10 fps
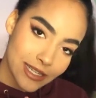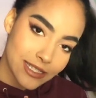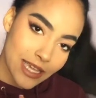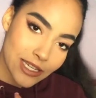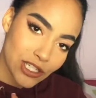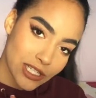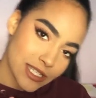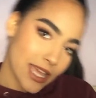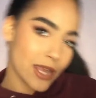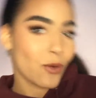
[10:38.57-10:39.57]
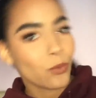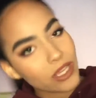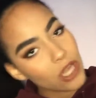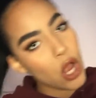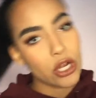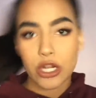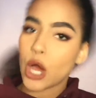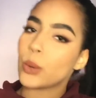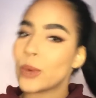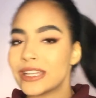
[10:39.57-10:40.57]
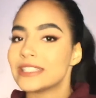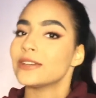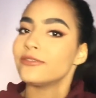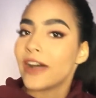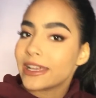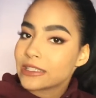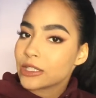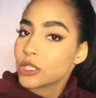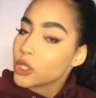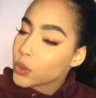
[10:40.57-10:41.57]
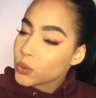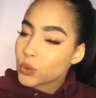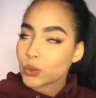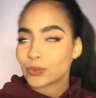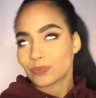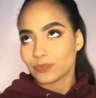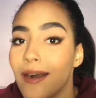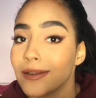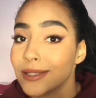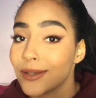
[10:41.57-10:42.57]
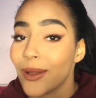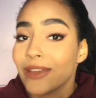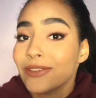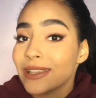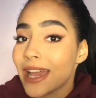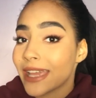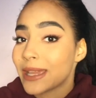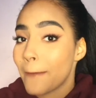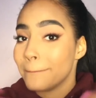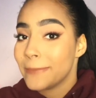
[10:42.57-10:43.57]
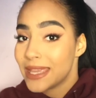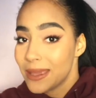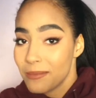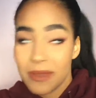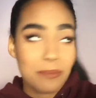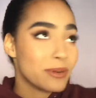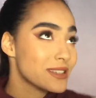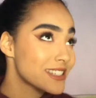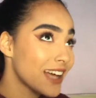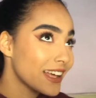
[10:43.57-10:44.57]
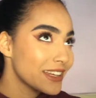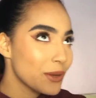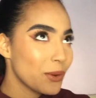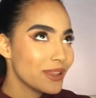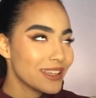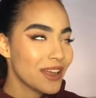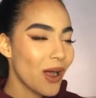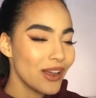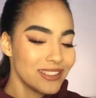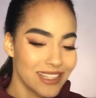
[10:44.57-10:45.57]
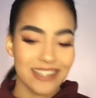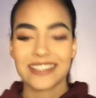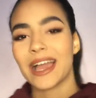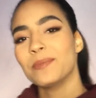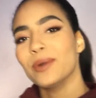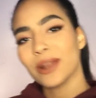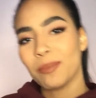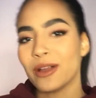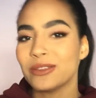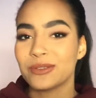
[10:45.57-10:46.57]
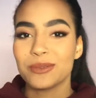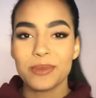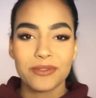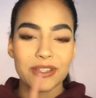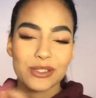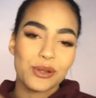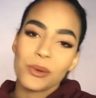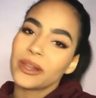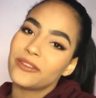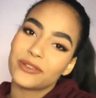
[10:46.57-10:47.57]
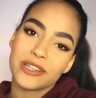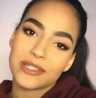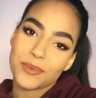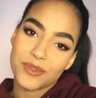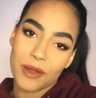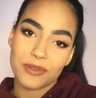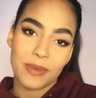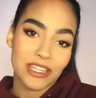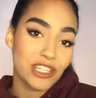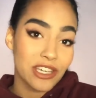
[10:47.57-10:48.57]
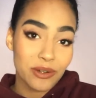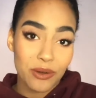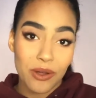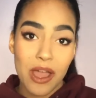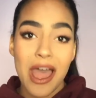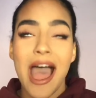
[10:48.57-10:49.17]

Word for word: it takes ages and we are not ready to fight, you know? So also, if you like me, my personality, or the content I put up on YouTube, then feel totally free to subscribe to my channel.